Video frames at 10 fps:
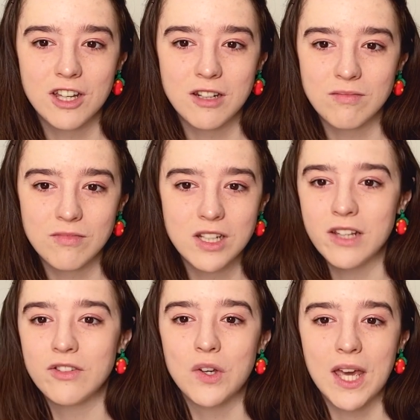And
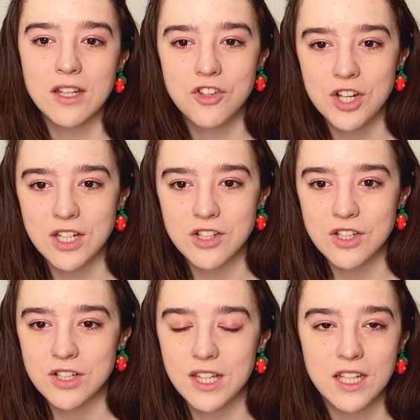if you can, change
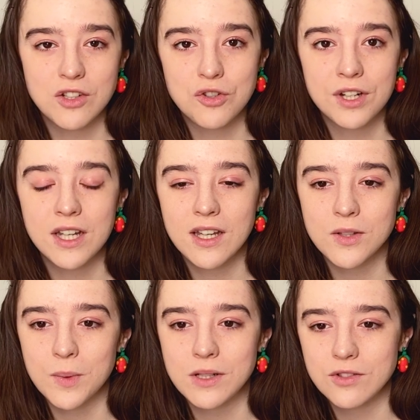into like a tree
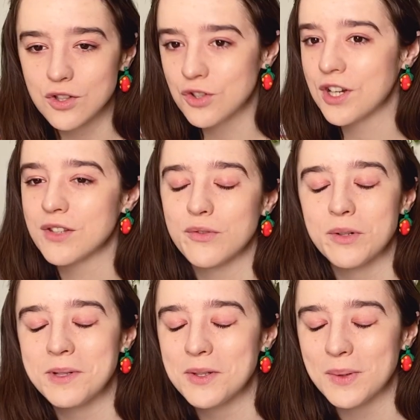as well, just
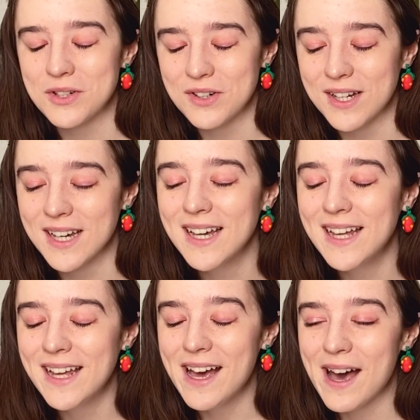transform into a tree.
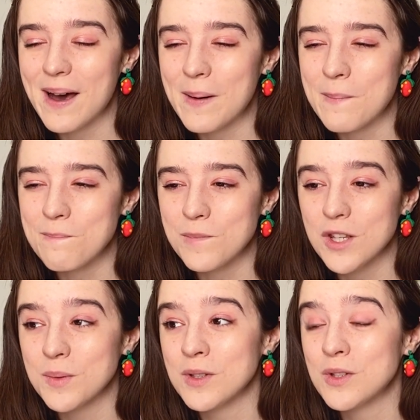
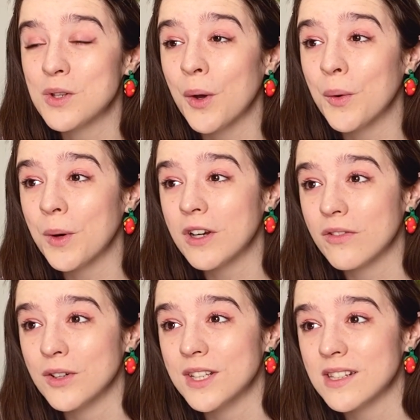This was so
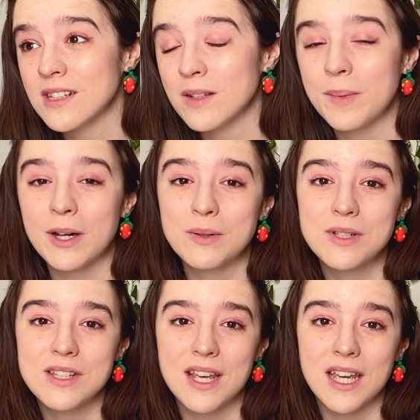wonderful. This is
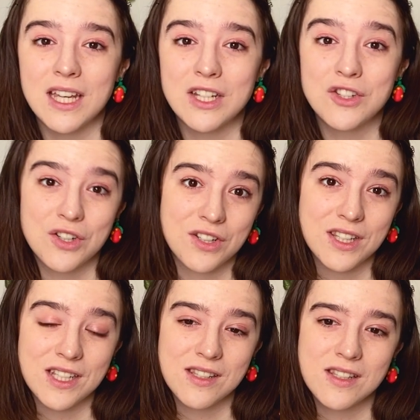about a
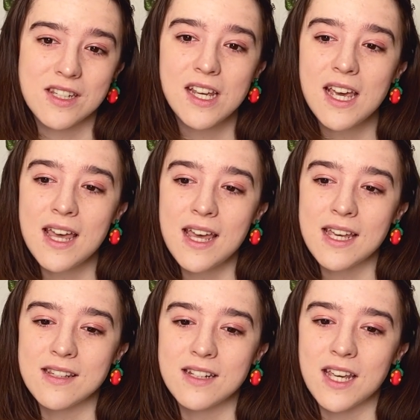journalist.
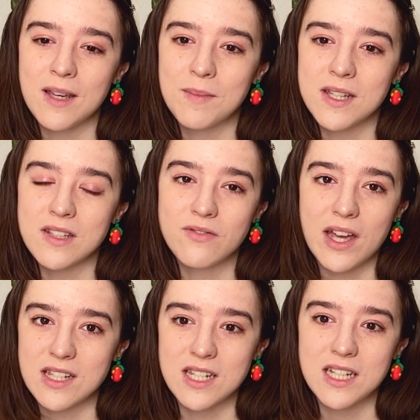His name is
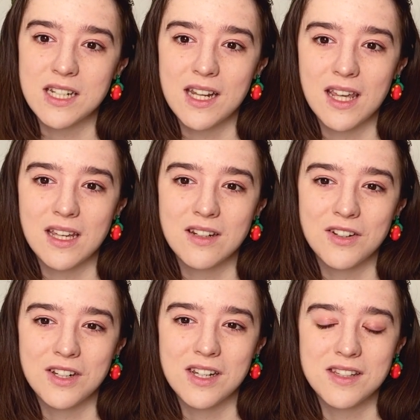Vatinen, and
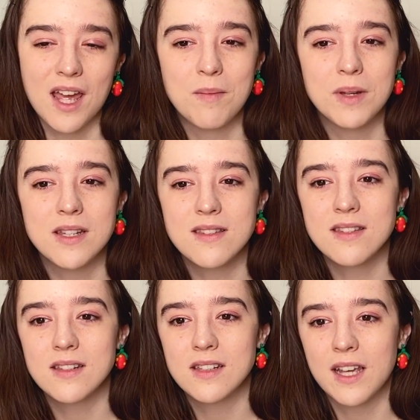on an
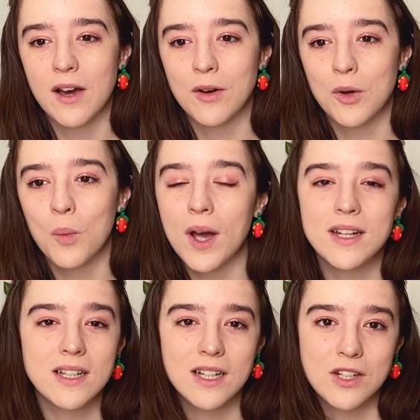assignment down a
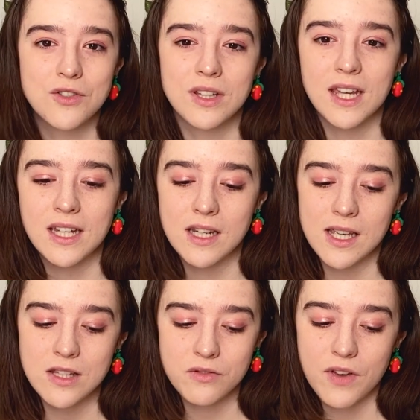winding country lane,
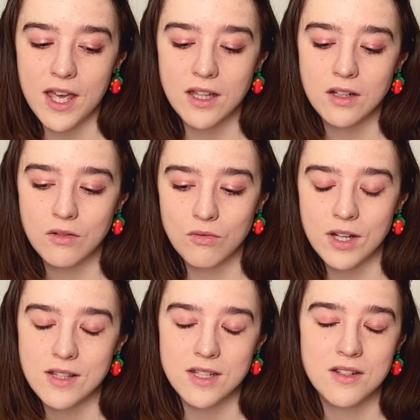his van
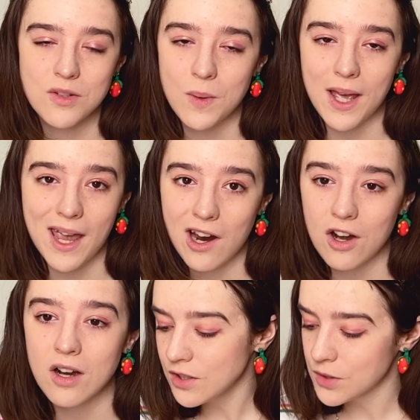runs into a
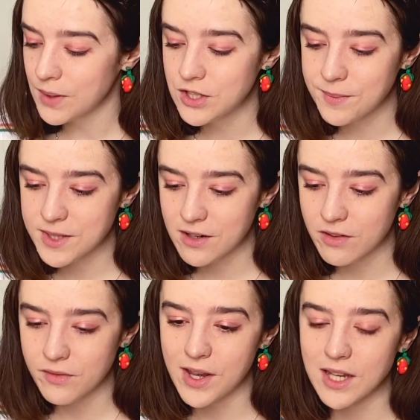hare. So he jumps out of
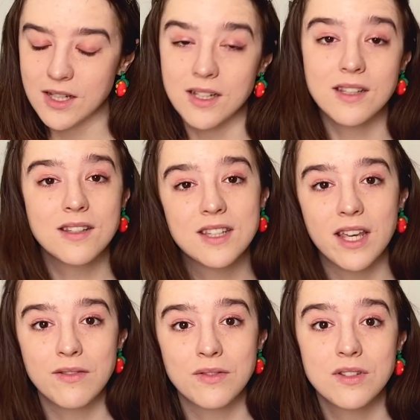the van,
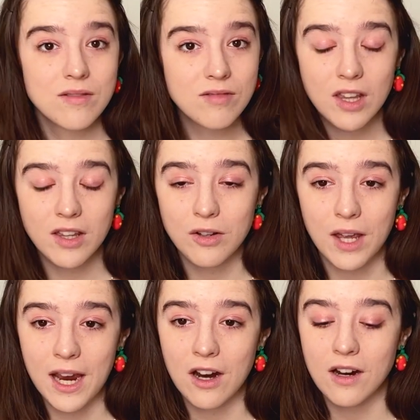saves the little
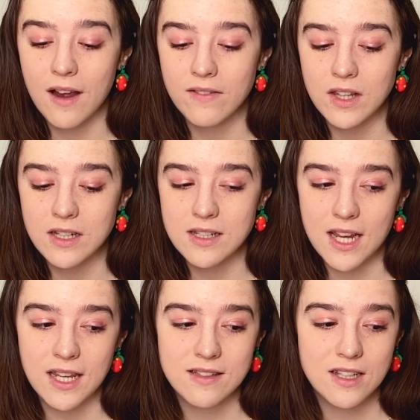hare, and then
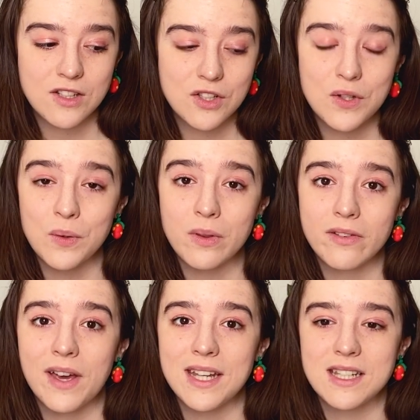takes it to the
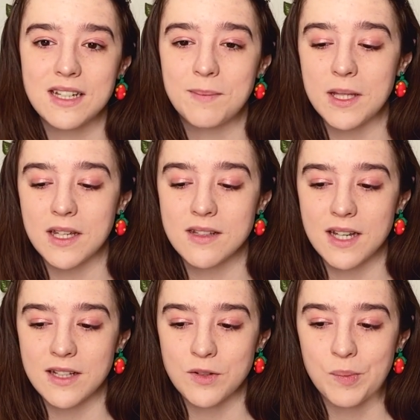vet because it
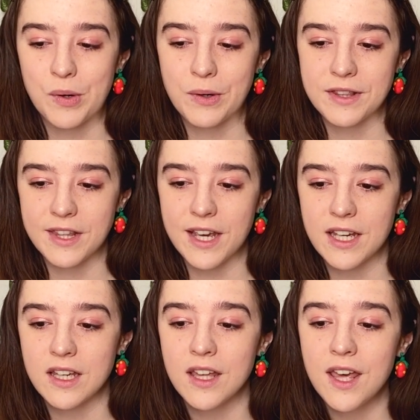has a broken leg.